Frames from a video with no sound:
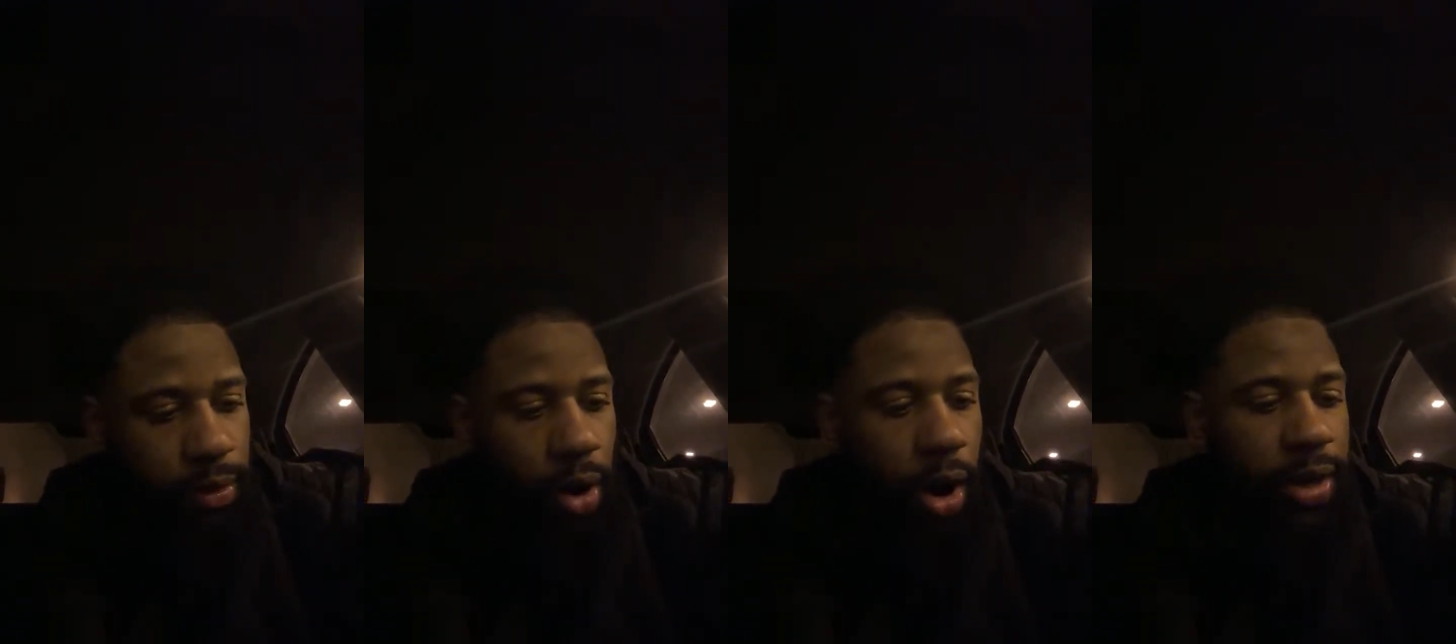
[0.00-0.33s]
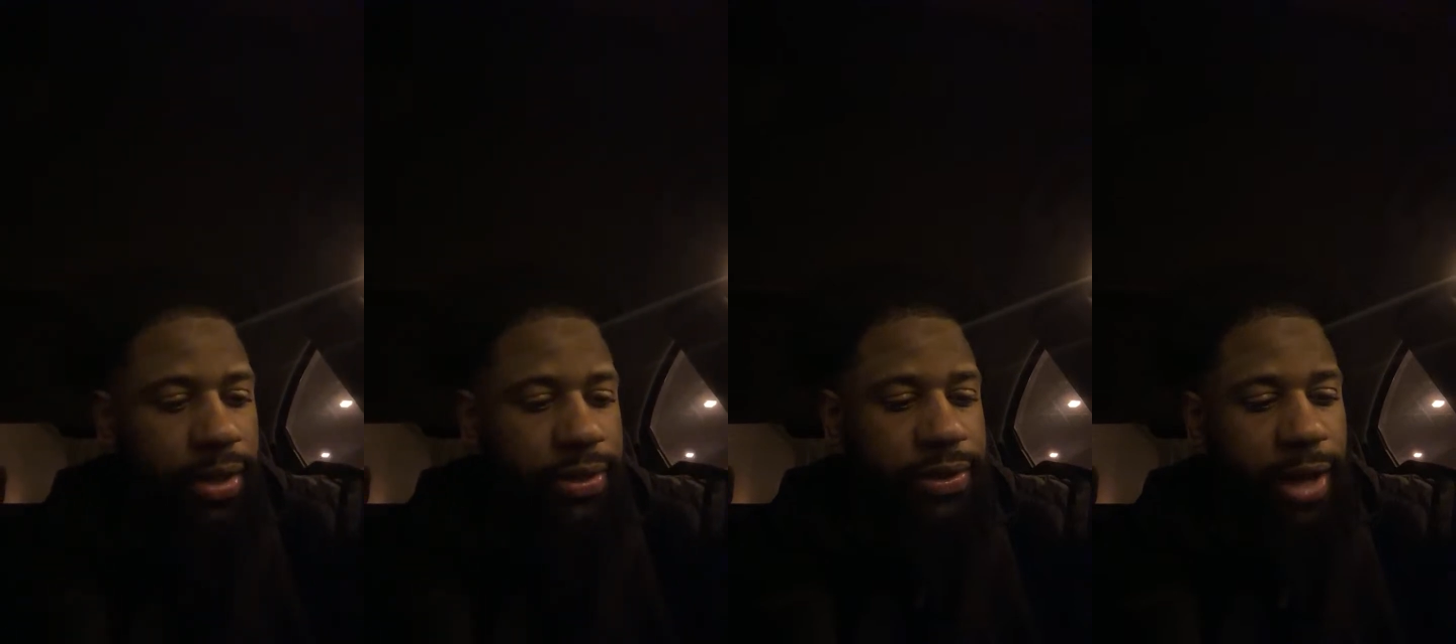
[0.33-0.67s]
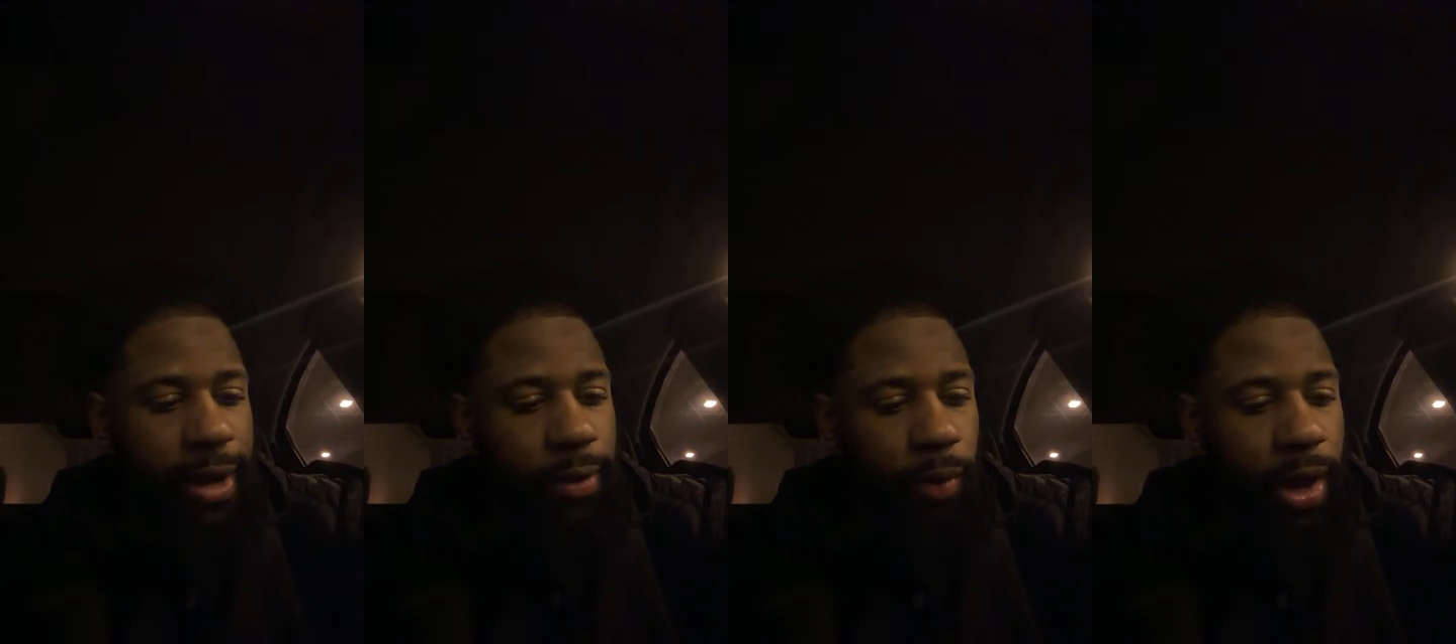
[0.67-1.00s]
All right, this
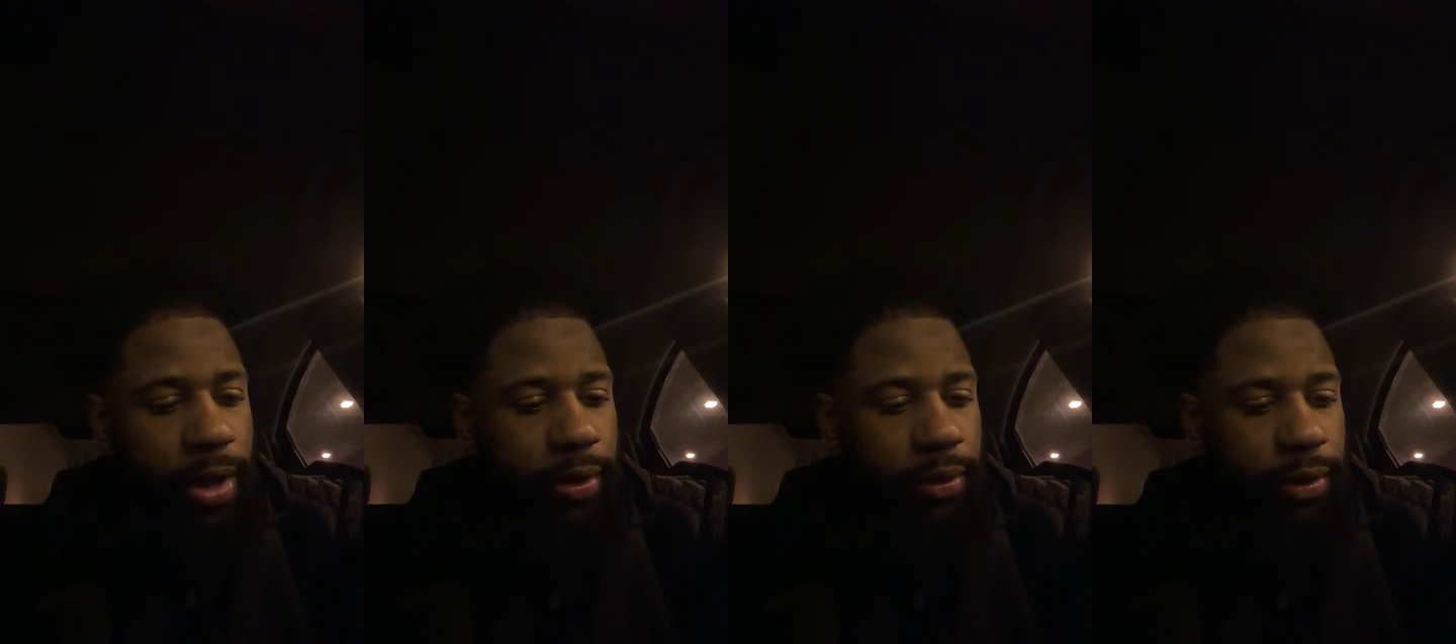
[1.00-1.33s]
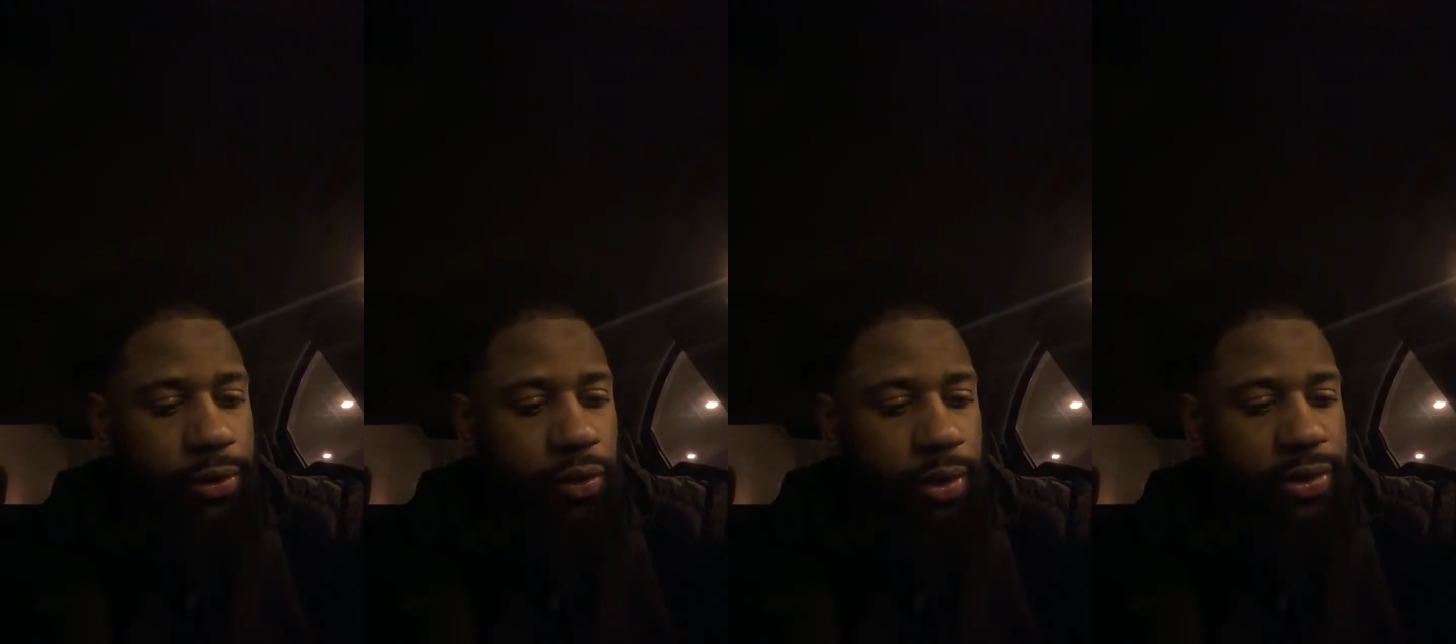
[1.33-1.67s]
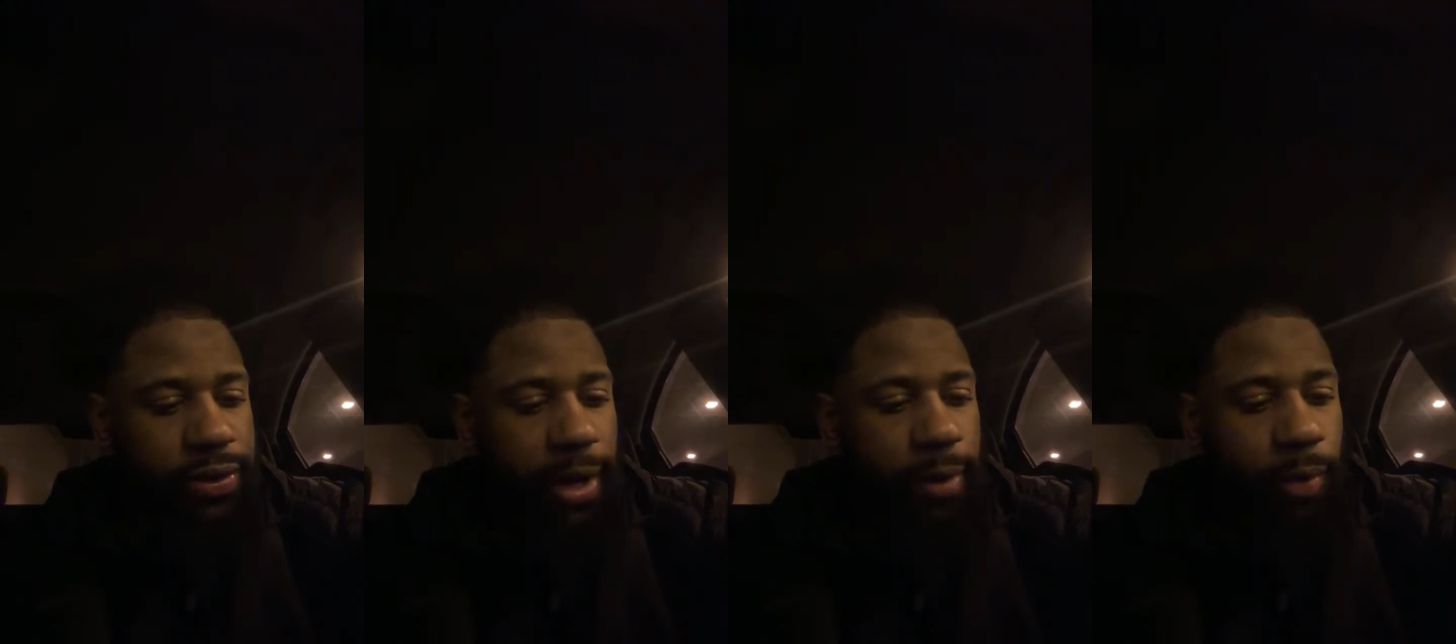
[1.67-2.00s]
Sirach. Let's go to
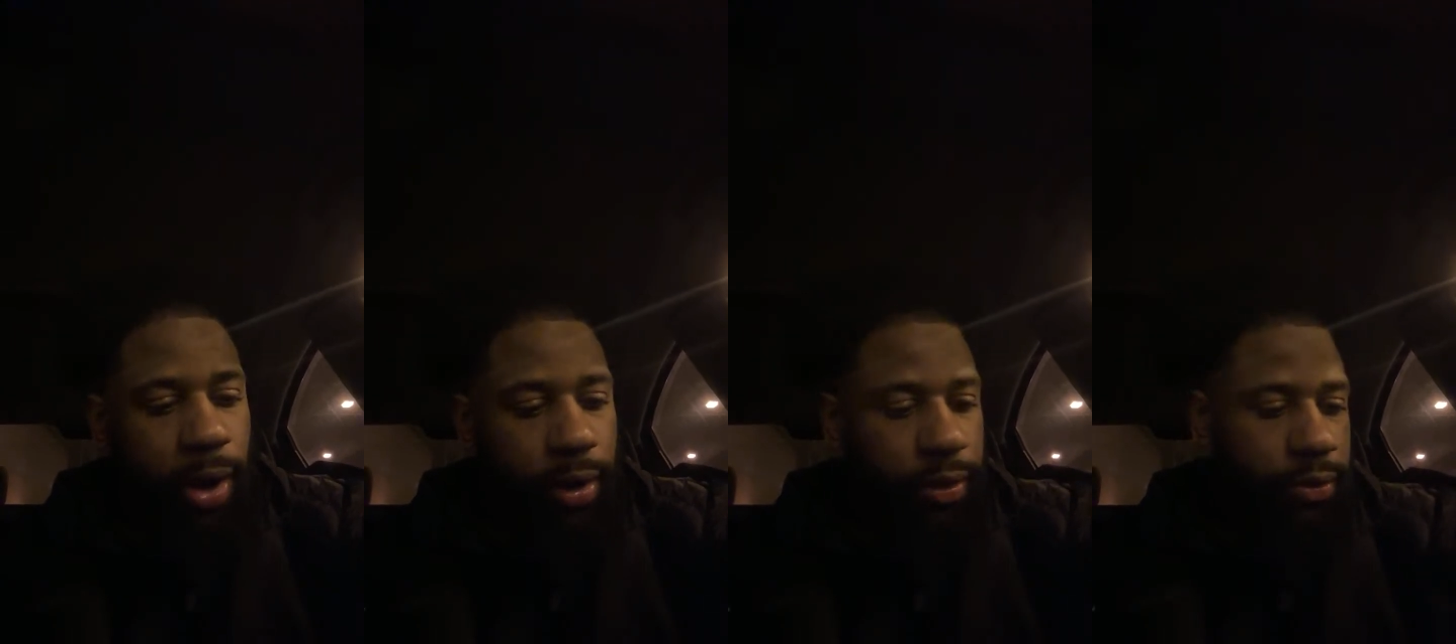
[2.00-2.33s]
Sirach.